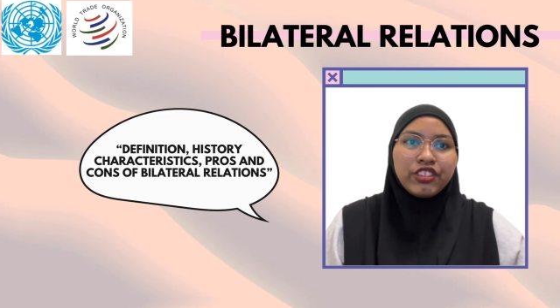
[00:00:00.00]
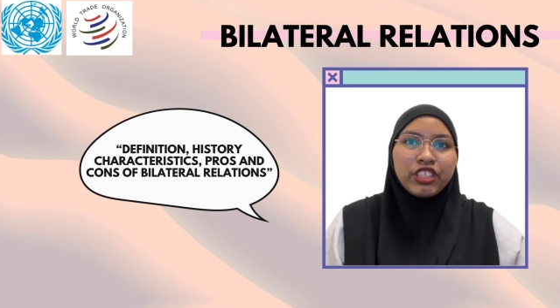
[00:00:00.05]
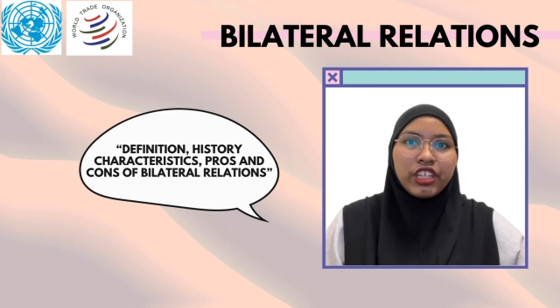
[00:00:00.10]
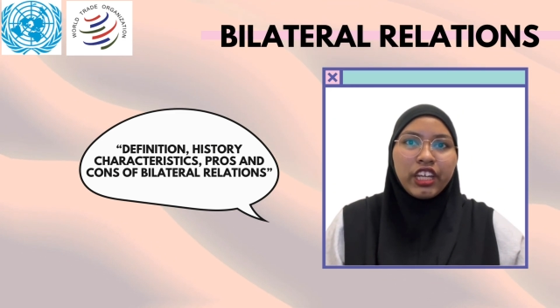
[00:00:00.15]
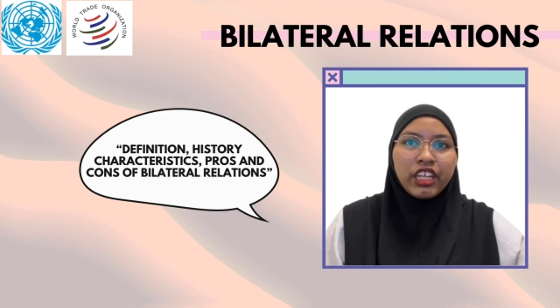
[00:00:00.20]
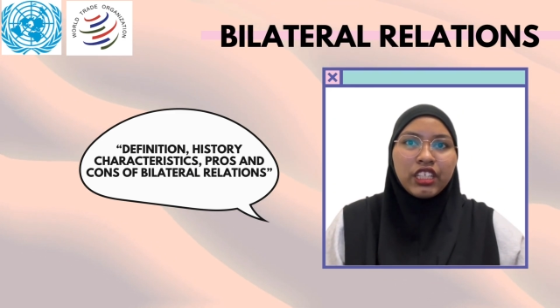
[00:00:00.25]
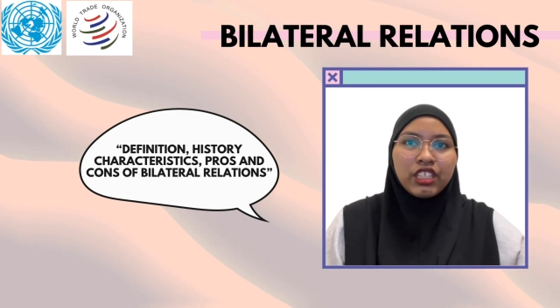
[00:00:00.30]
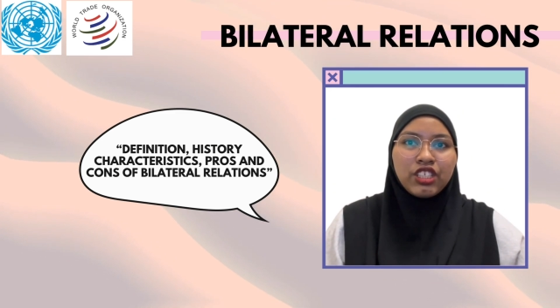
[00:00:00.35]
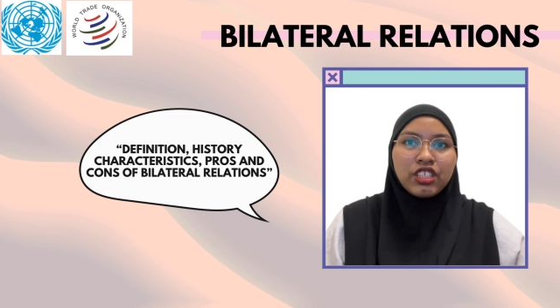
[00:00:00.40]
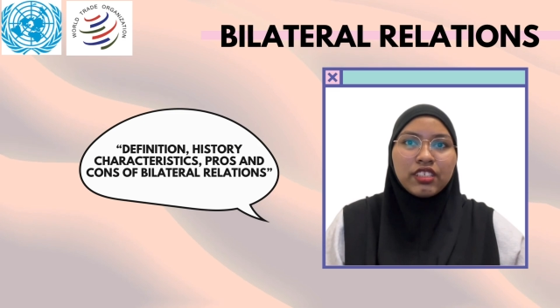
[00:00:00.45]

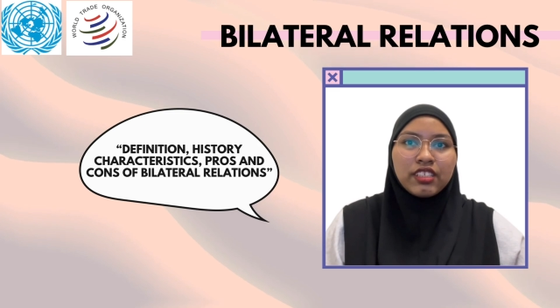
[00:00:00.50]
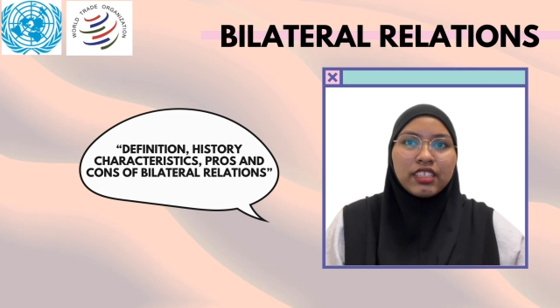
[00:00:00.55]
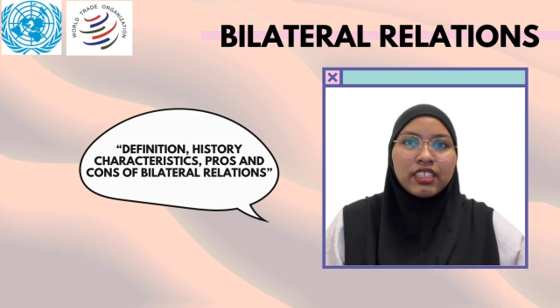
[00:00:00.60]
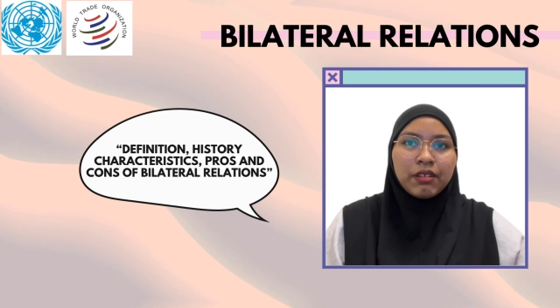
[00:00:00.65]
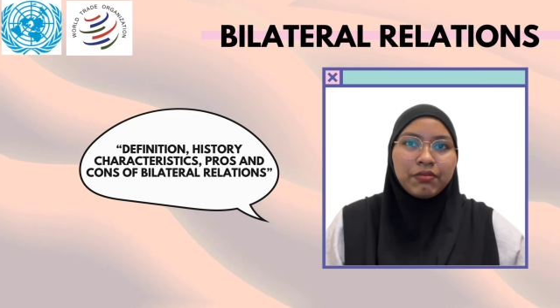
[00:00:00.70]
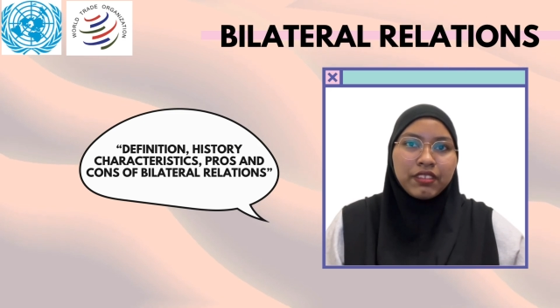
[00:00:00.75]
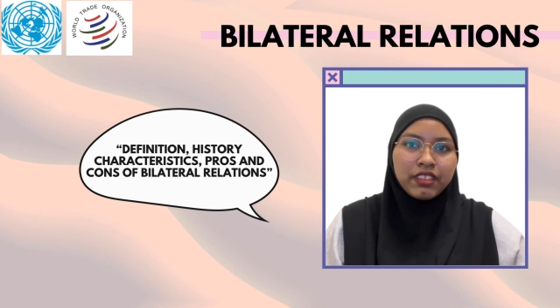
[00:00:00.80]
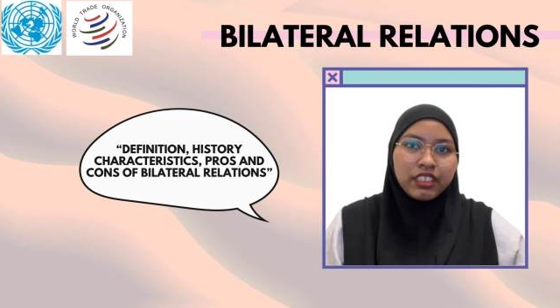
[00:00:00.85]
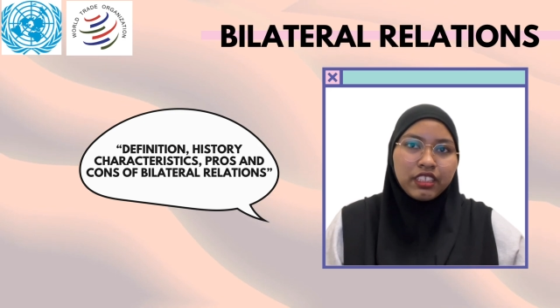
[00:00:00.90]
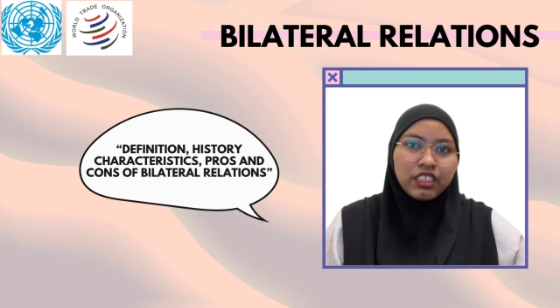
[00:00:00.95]
changed
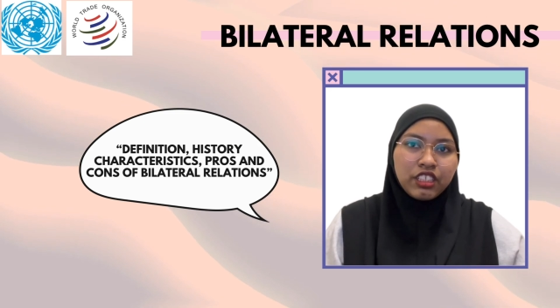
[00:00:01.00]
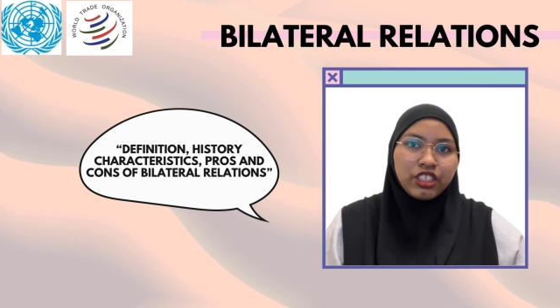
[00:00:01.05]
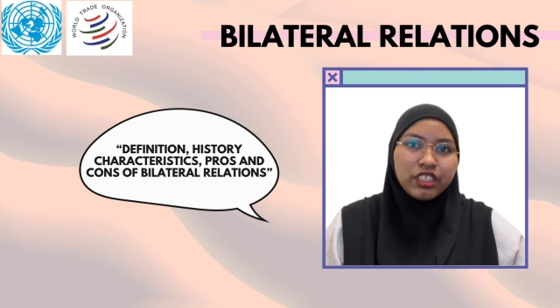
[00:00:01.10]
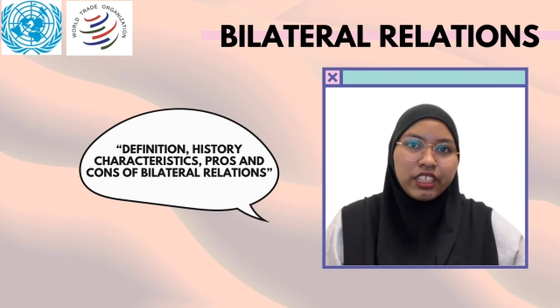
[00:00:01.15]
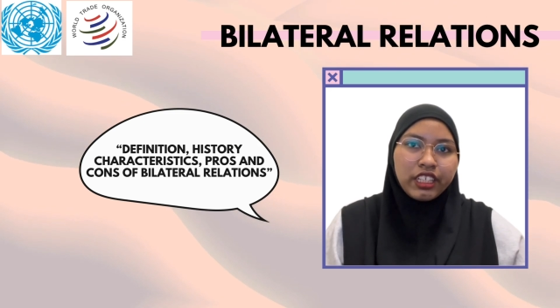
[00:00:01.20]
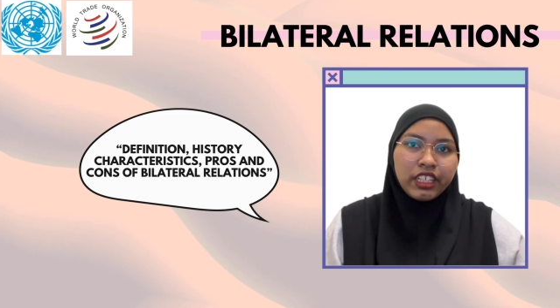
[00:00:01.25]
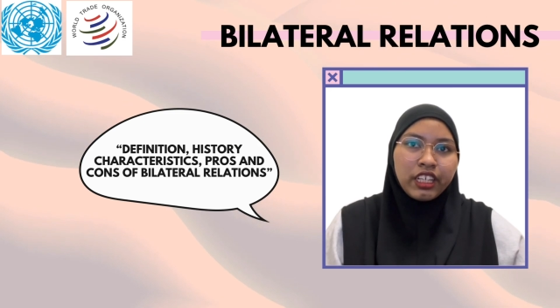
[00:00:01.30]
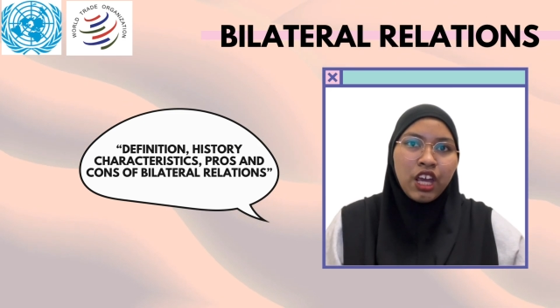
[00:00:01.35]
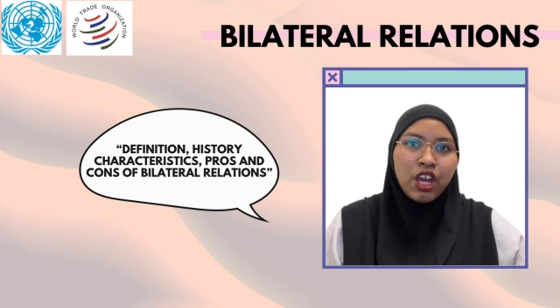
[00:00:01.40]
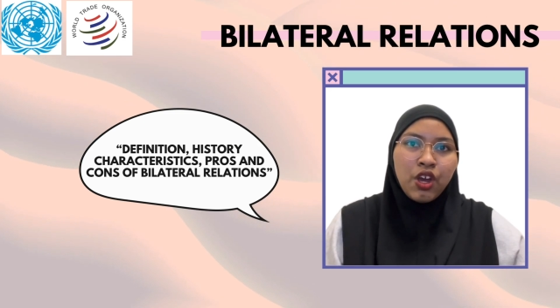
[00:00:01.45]

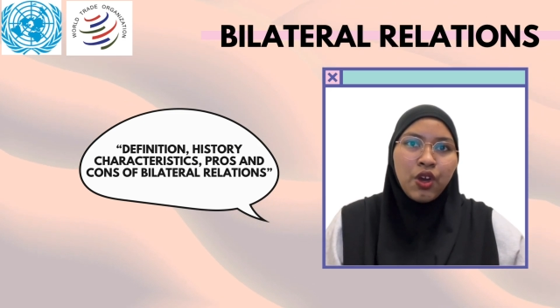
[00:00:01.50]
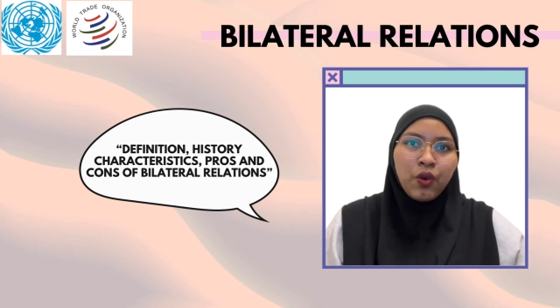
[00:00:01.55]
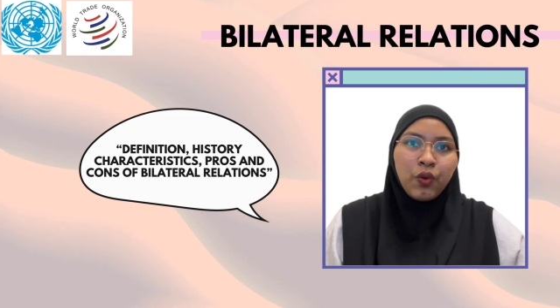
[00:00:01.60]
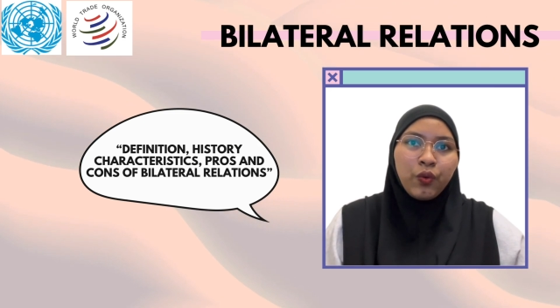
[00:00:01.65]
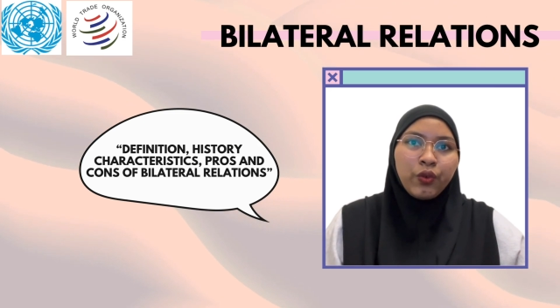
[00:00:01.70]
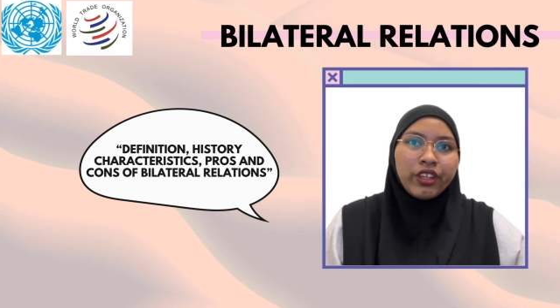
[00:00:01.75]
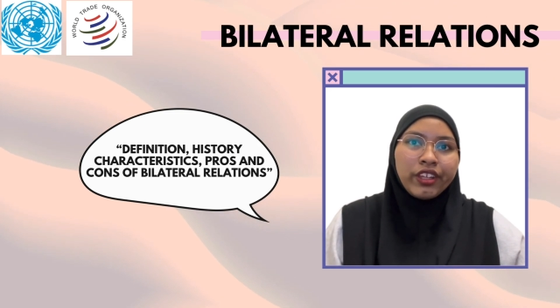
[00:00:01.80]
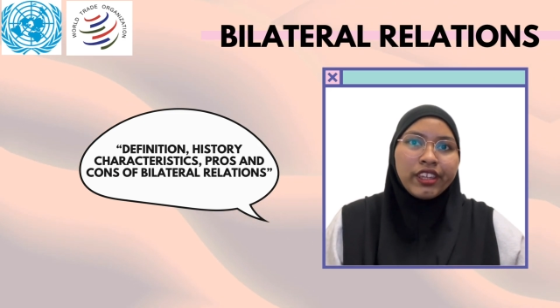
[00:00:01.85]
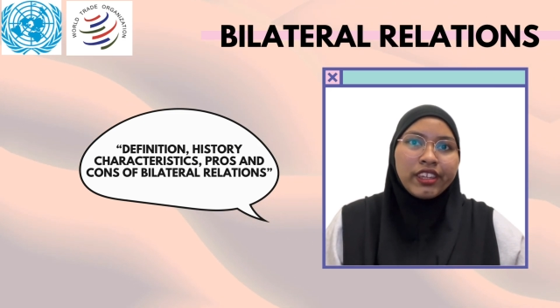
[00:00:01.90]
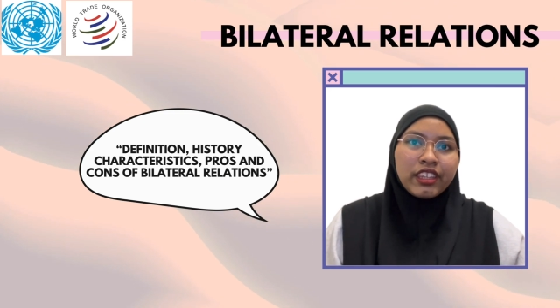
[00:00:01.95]
substantially,
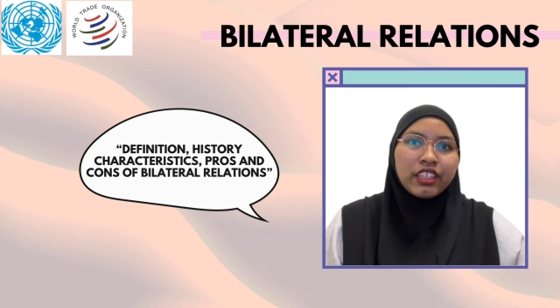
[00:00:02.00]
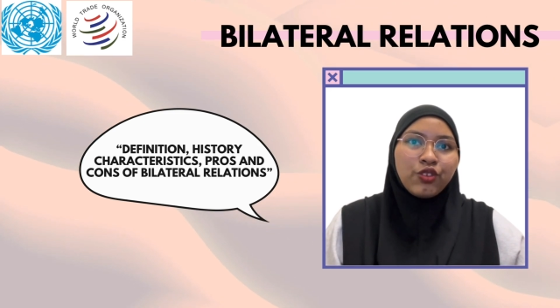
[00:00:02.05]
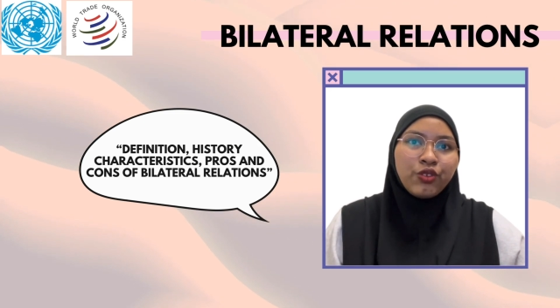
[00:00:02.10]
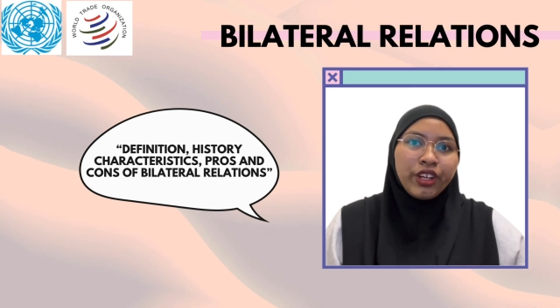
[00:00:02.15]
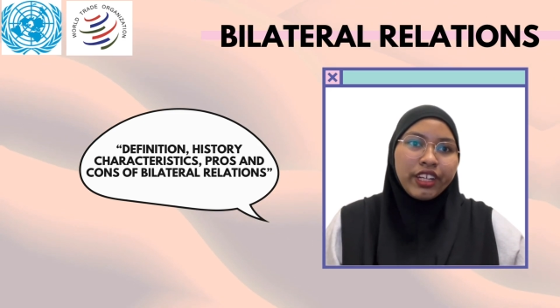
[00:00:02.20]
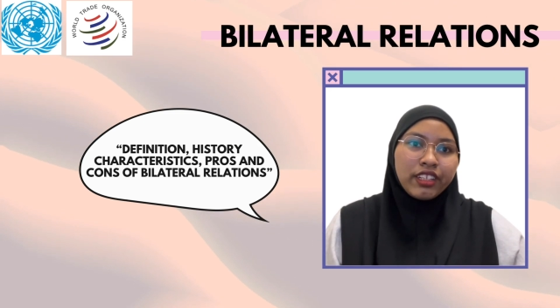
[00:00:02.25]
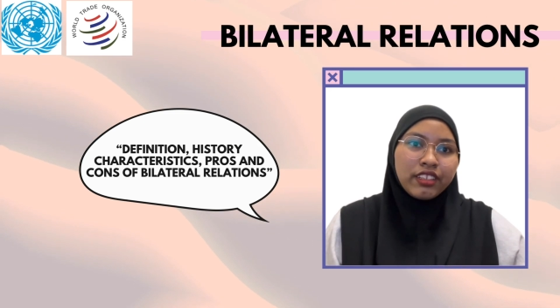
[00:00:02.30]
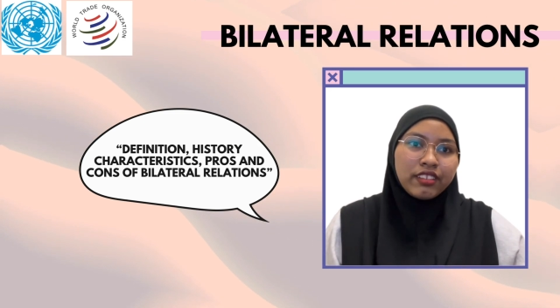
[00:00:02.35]
with trade,